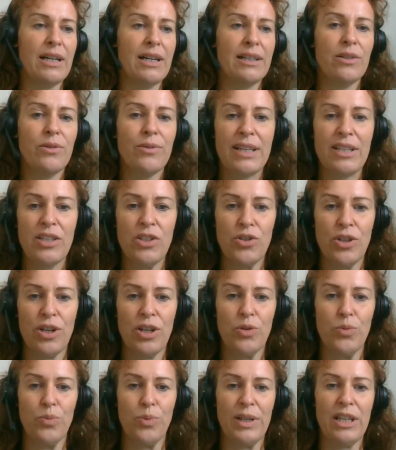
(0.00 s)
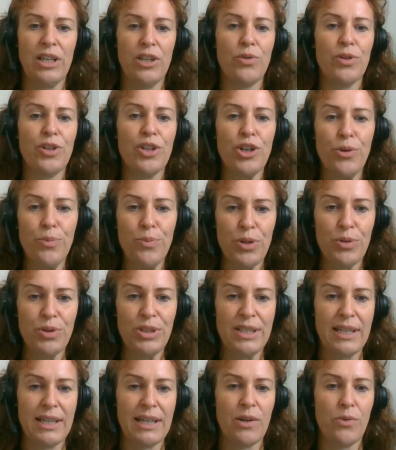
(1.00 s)
in a restaurant, whether you're
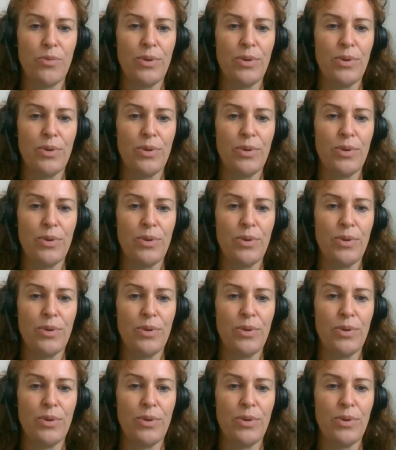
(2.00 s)
commuting,